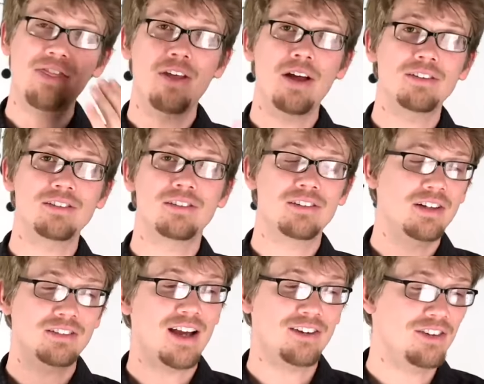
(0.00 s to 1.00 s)
And thus,
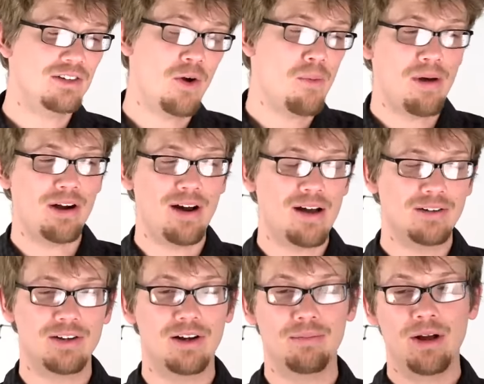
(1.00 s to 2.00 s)
there's actually no better
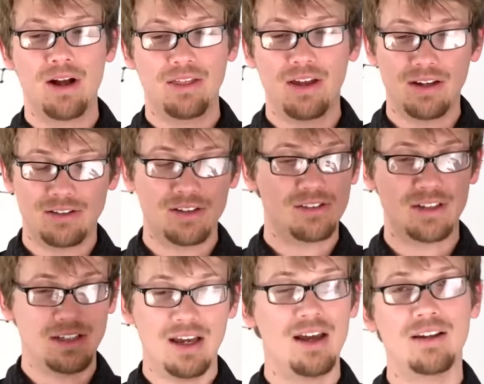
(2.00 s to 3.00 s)
outcome than just
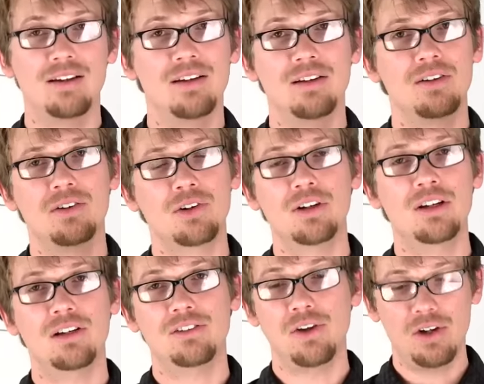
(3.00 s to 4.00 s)
to get
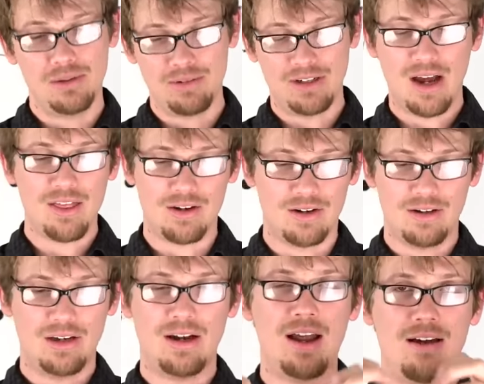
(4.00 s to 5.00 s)
chlorine and sodium together
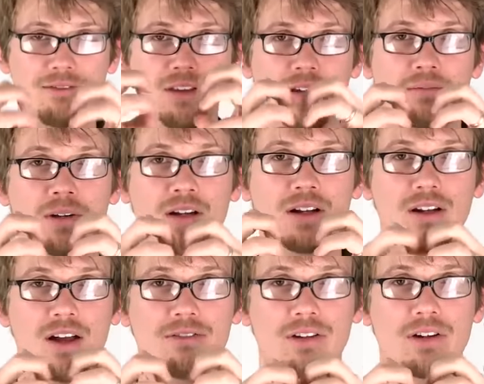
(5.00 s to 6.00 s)
and have them
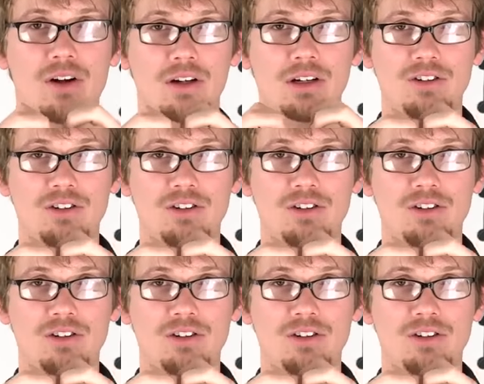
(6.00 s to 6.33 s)
loving on